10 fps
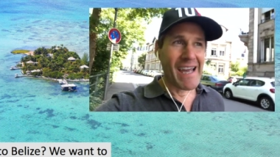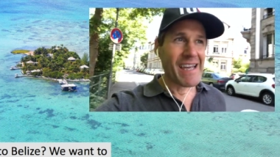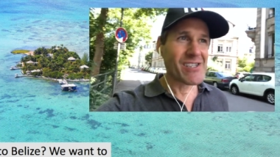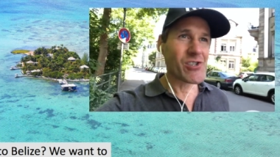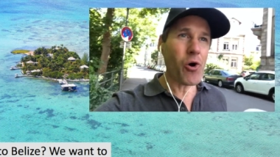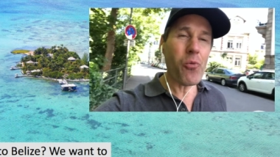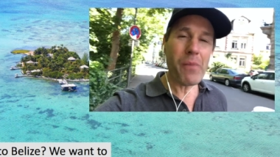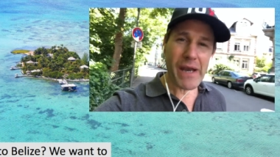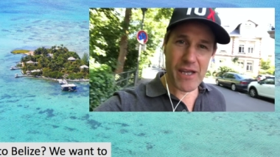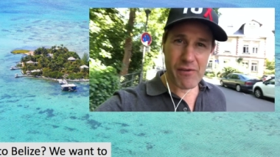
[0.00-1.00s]
So
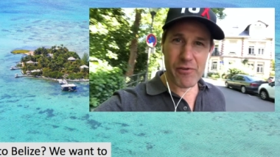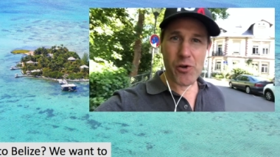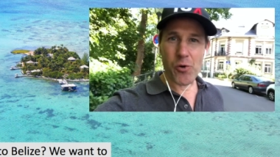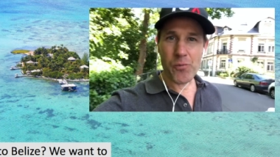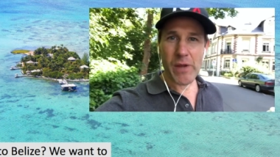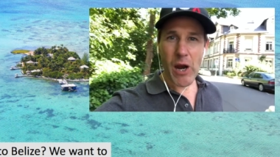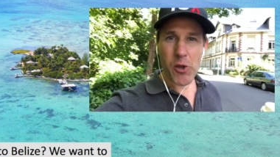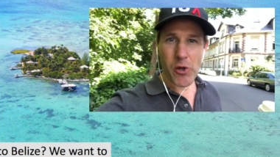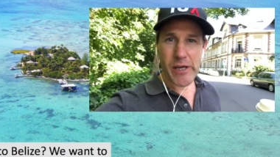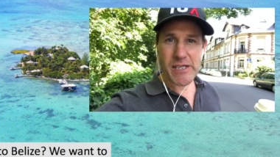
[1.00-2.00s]
many of you are
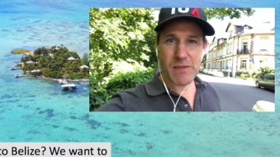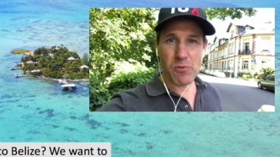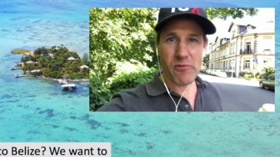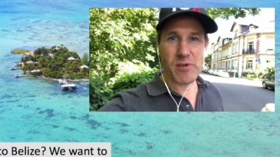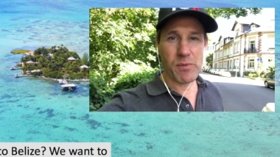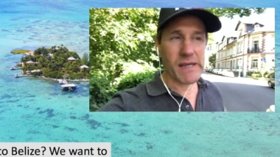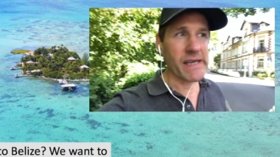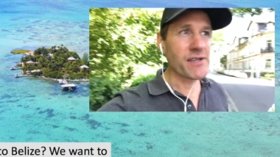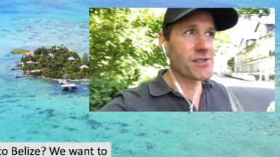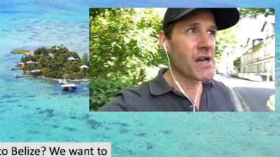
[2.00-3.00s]
looking to move to
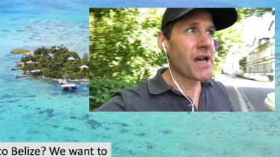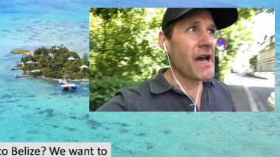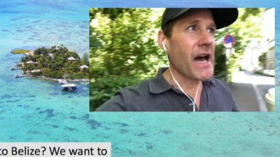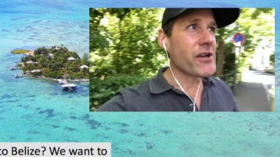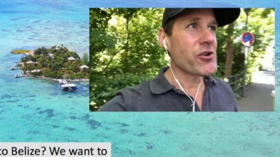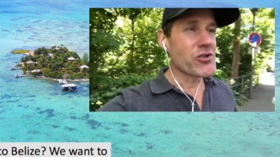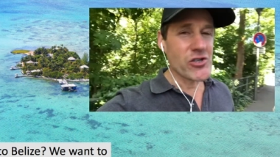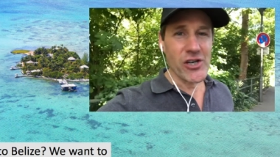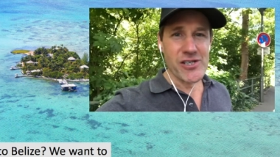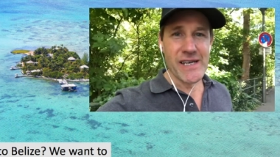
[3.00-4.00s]
Belize, and you're
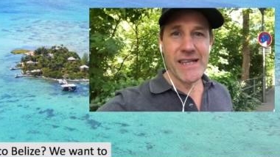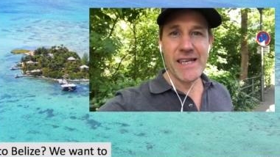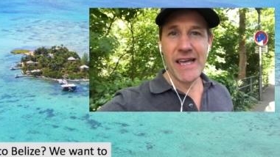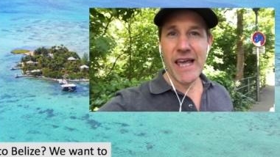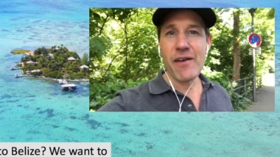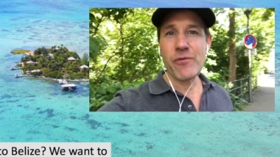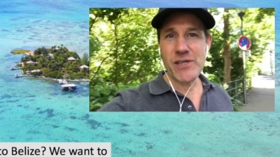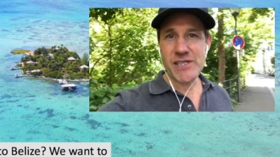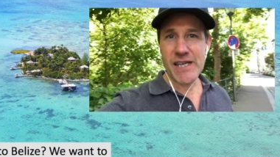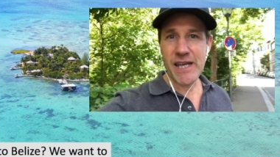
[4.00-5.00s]
just at the
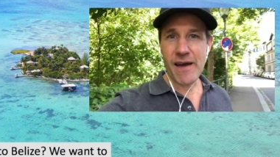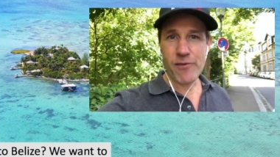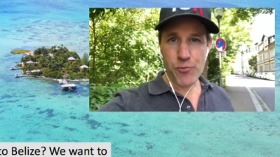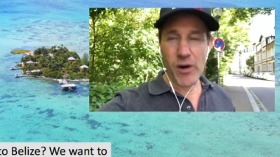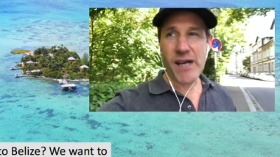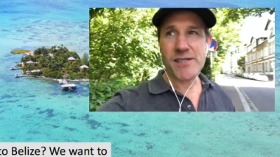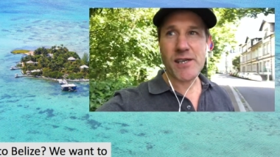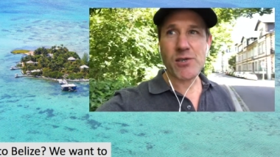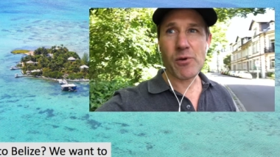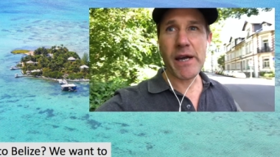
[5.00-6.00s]
infancy of the
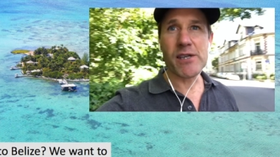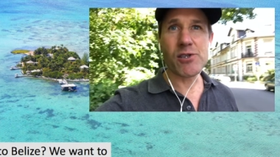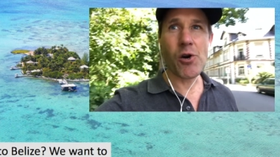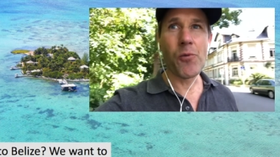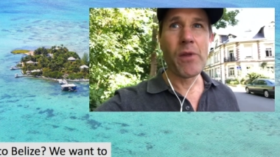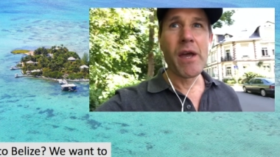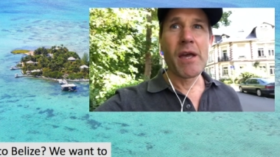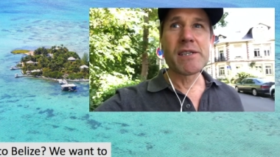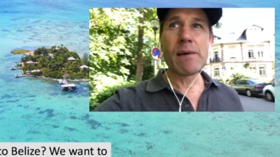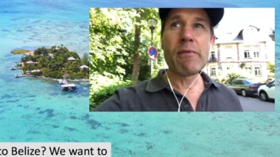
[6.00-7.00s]
process, right? So
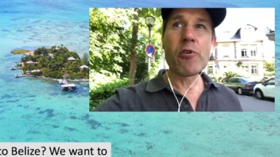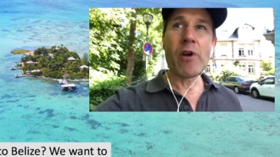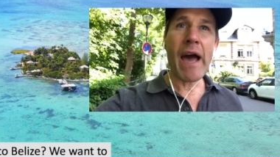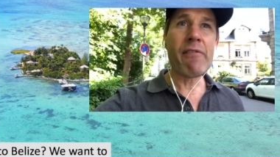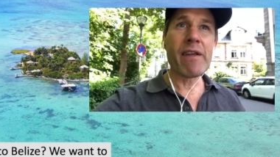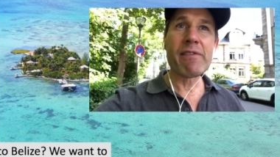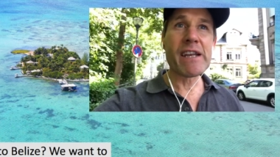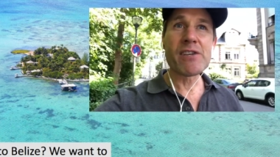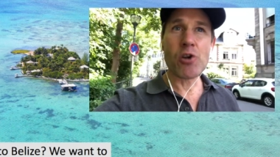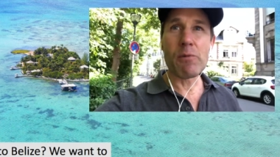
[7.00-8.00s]
some of you haven't even
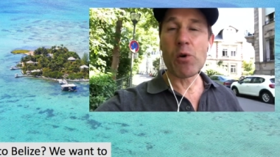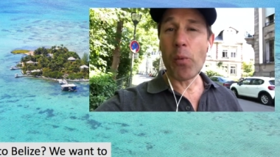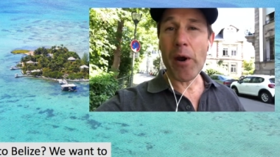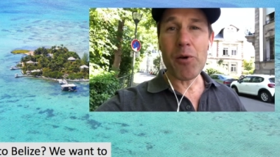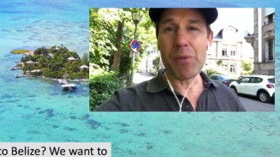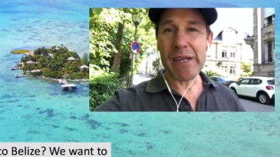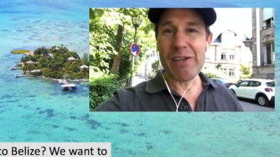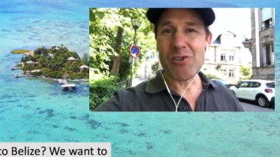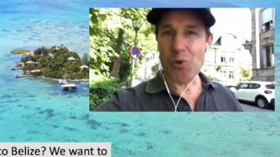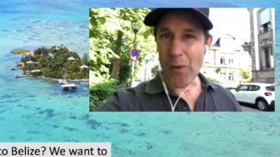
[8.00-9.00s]
determined where in
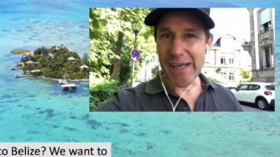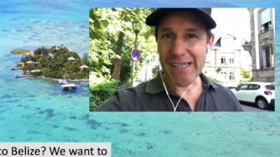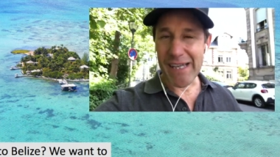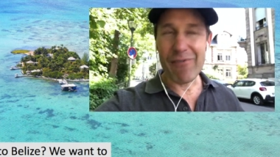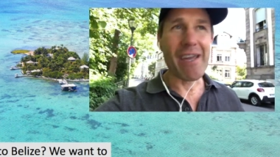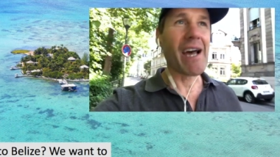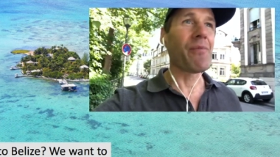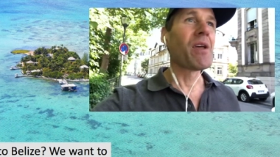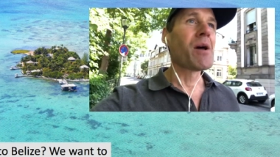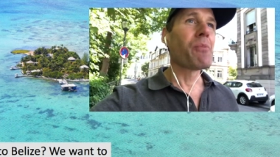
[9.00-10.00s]
Belize you want to live yet,
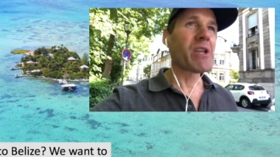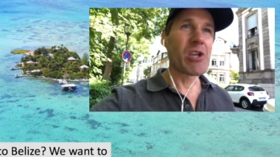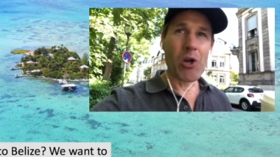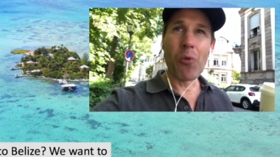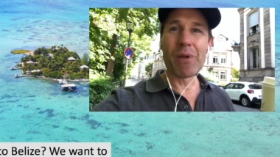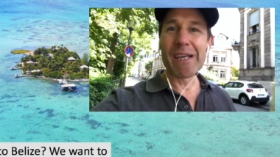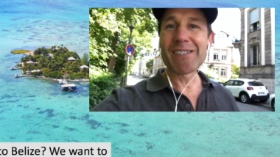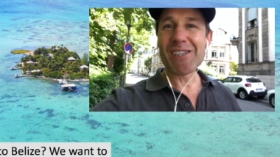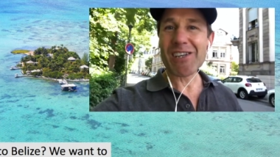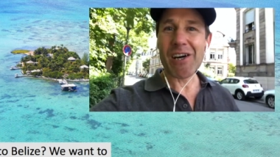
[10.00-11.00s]
but you know
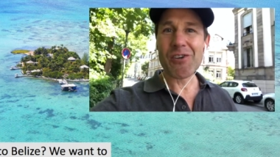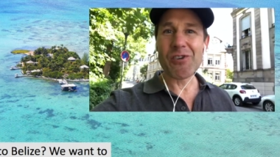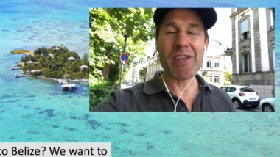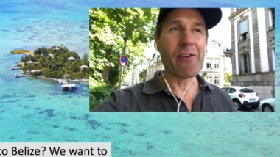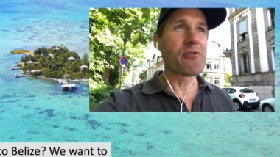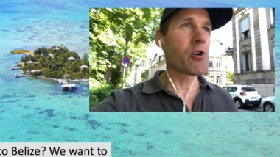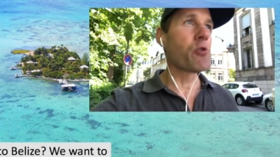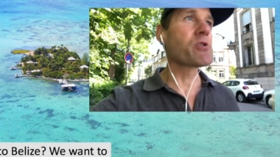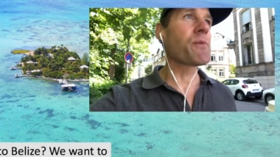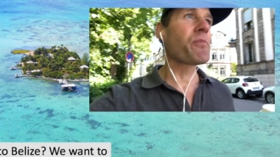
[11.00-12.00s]
Belize is the country that you've
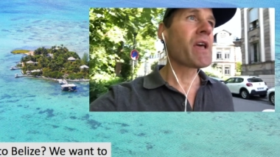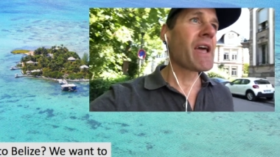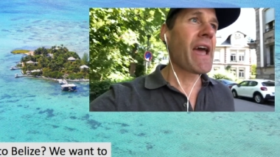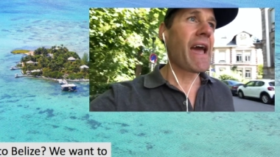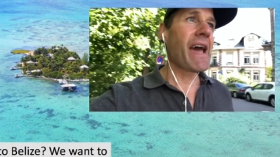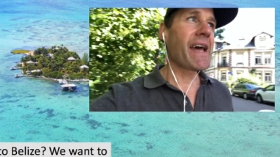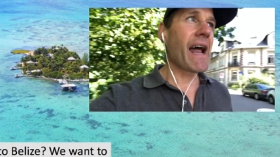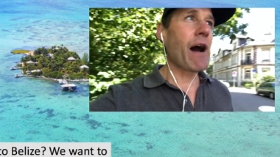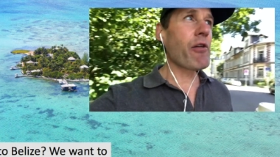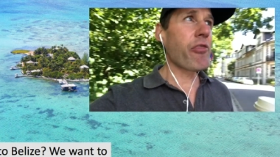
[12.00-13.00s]
chosen. And
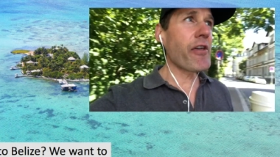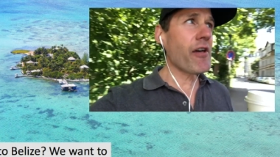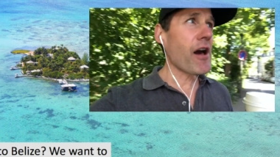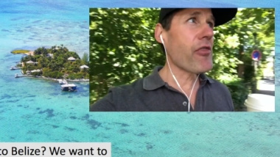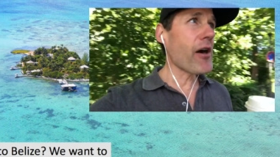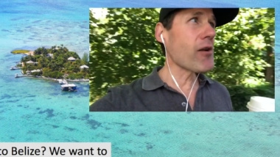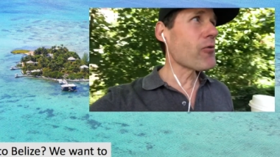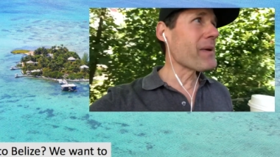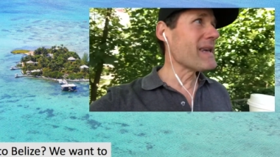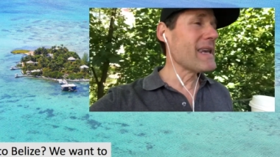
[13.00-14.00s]
I thought it
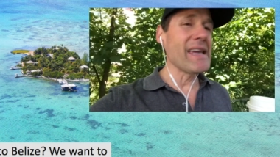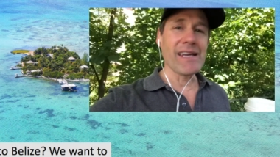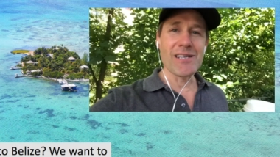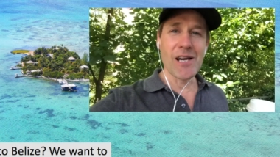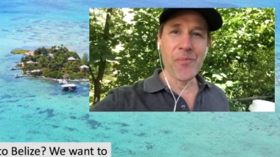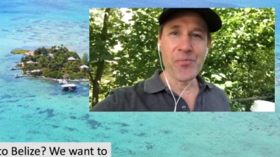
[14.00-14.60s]
would be neat